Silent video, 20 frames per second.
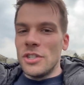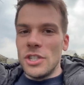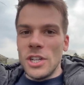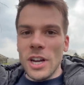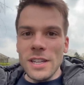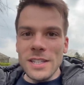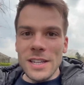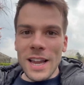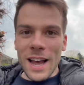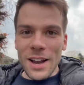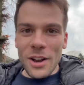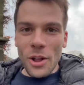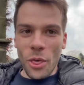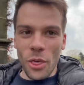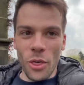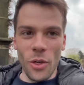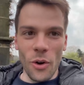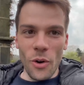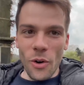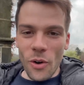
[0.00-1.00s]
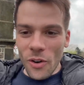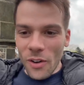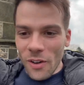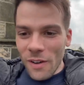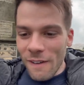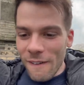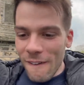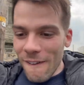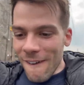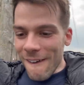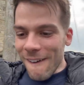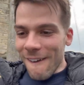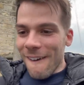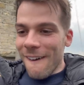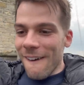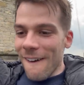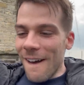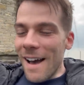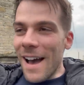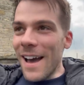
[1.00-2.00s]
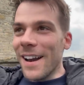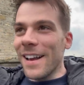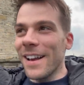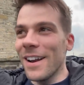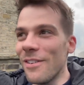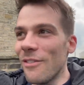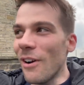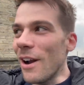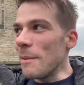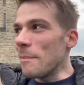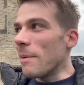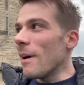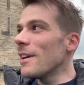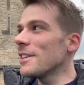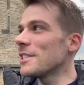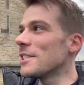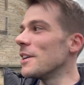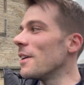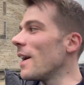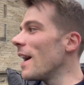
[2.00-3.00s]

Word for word: just had a thought and I'm gonna run it past you,